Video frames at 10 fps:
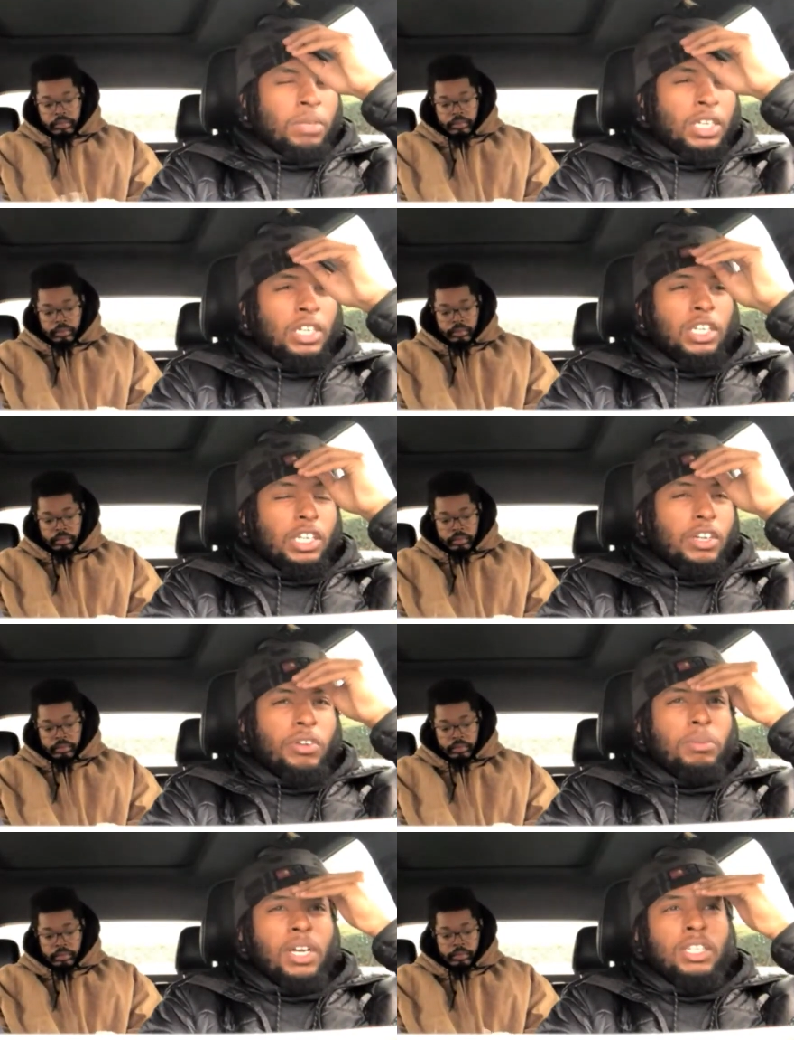Speaker 1: Meaning yeah,
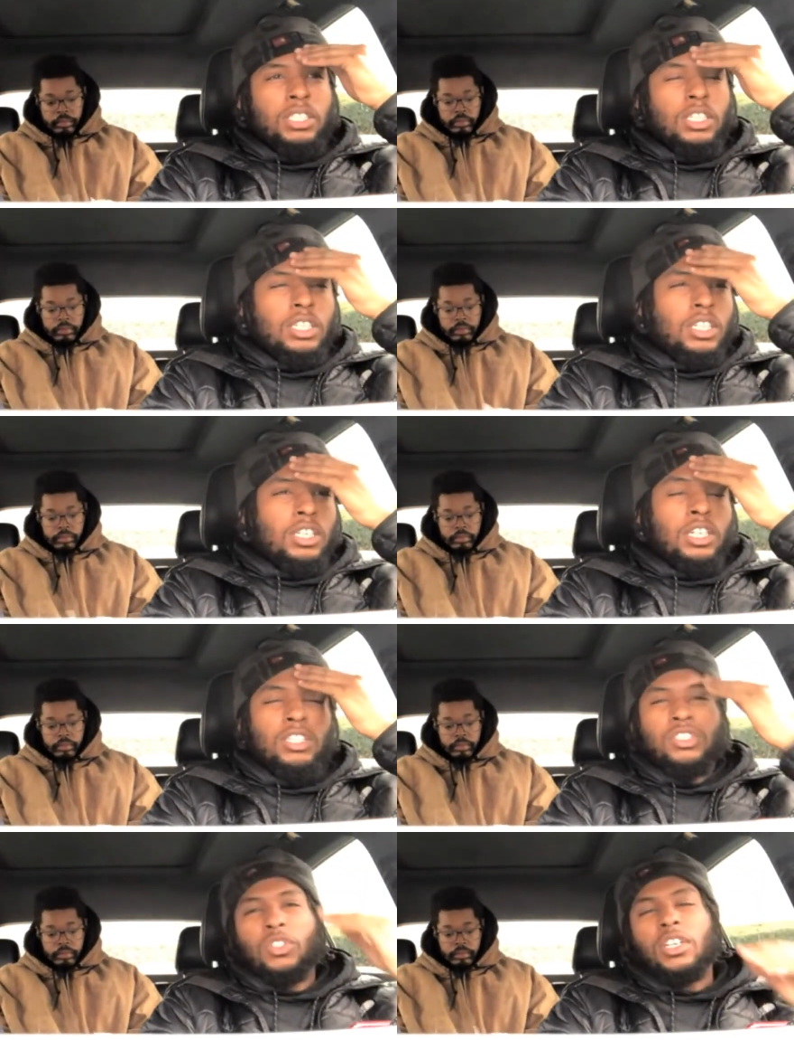everybody's uh
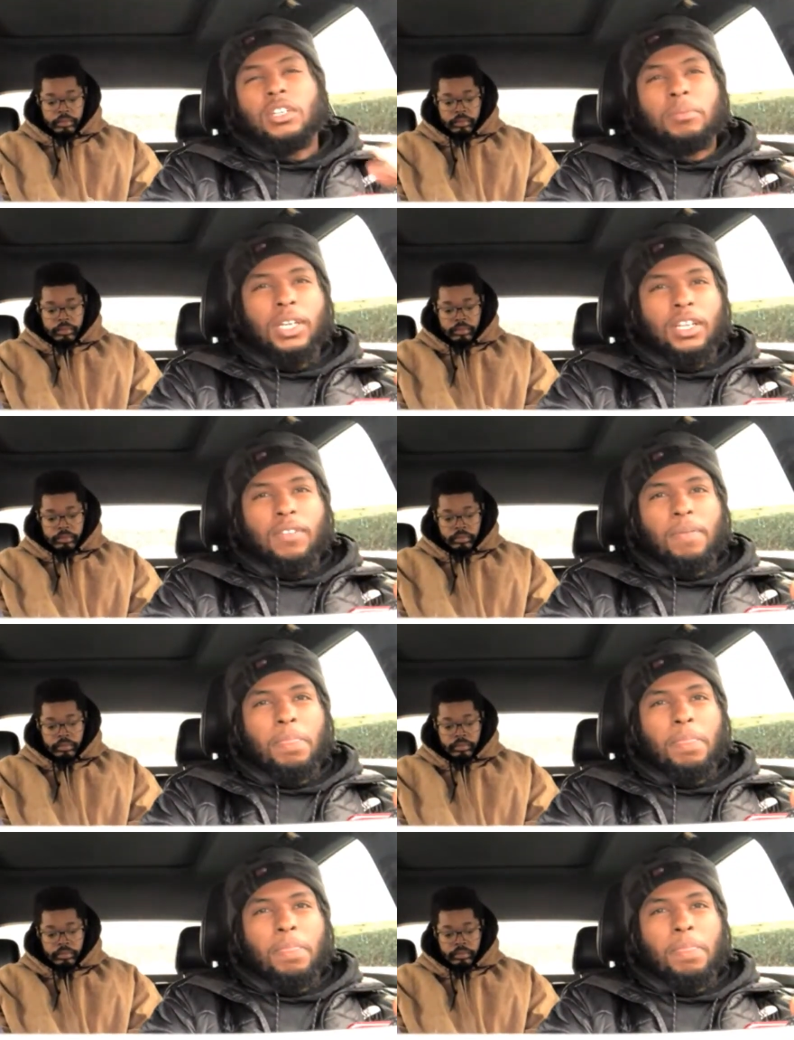they're drunk, man.